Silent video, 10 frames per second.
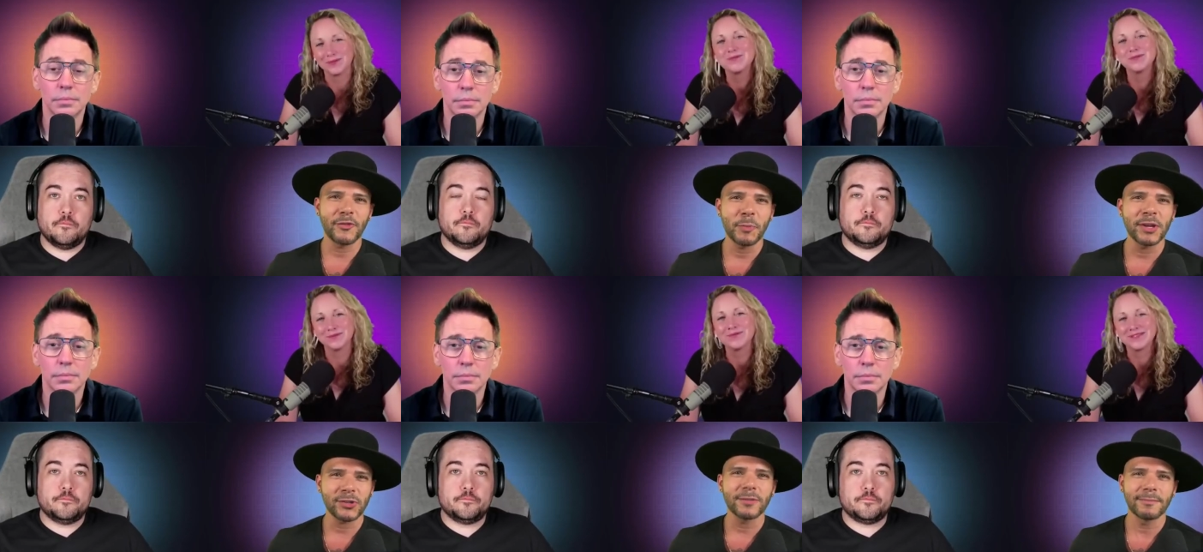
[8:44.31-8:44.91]

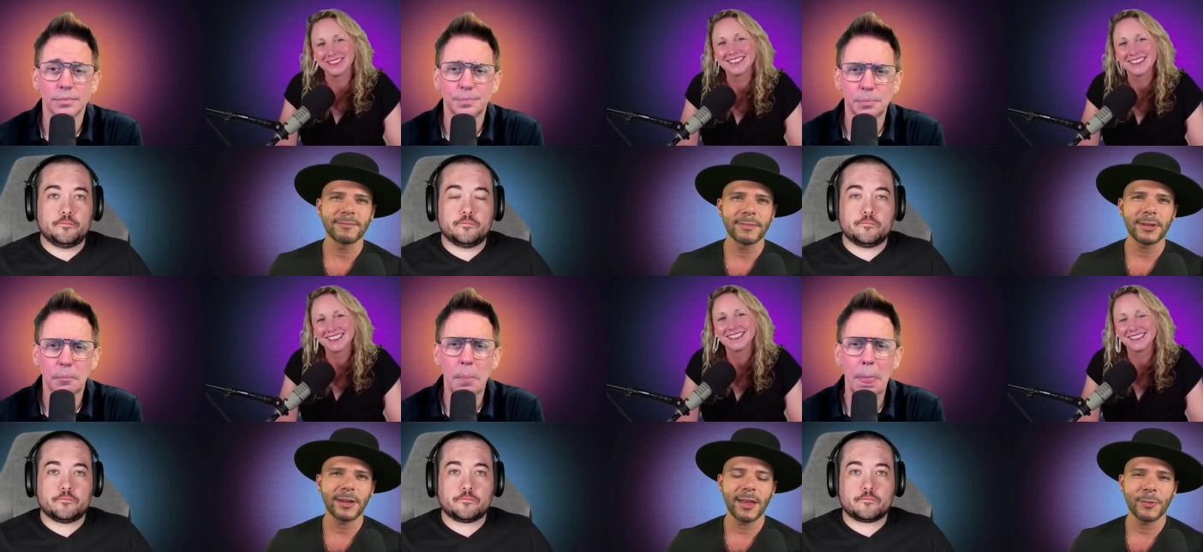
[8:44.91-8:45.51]
Speaker 1: information. Mm-hmm.
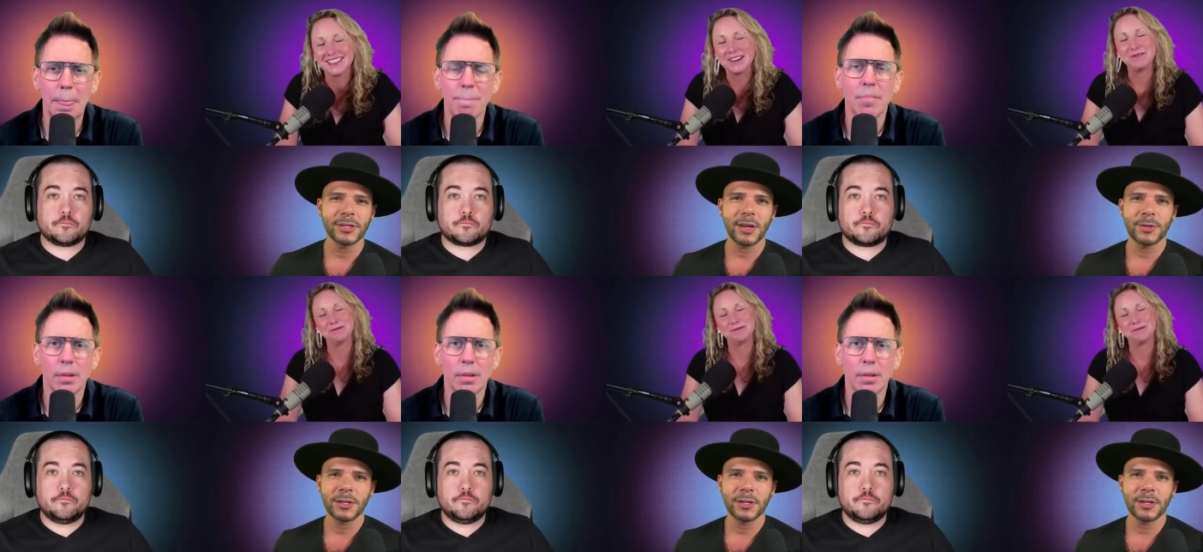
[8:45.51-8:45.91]
But yeah, yeah, that was